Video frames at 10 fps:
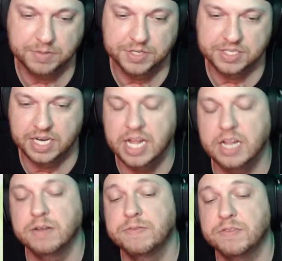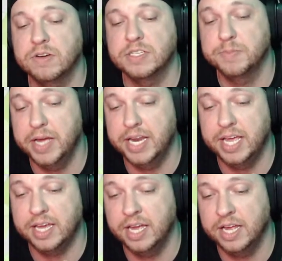which is an elf
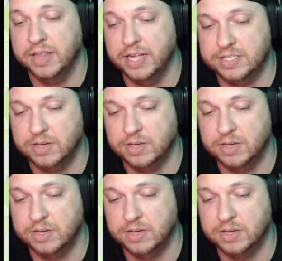cosmetic, and that's